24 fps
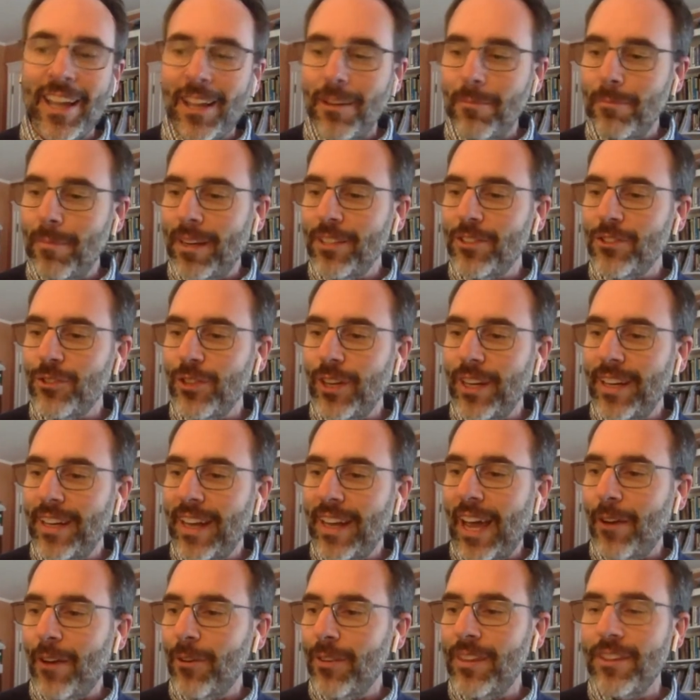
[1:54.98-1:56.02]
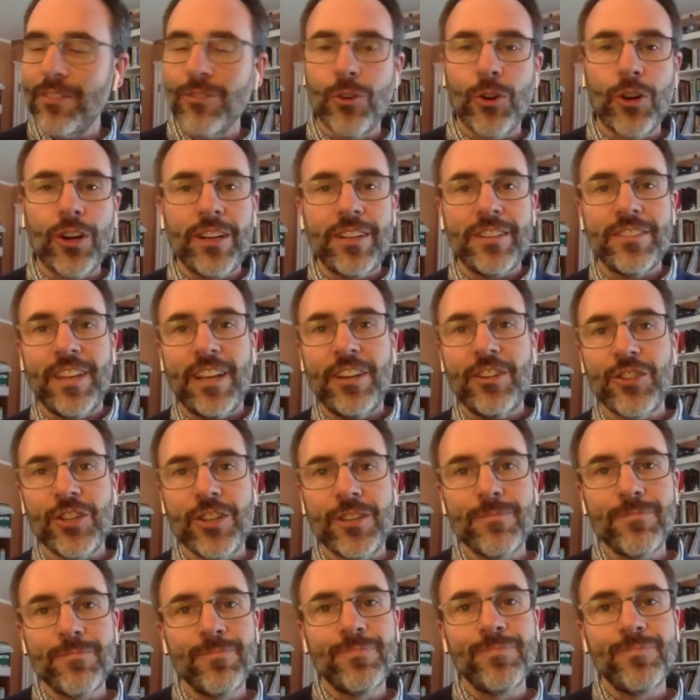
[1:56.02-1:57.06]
in ministry now with this organization.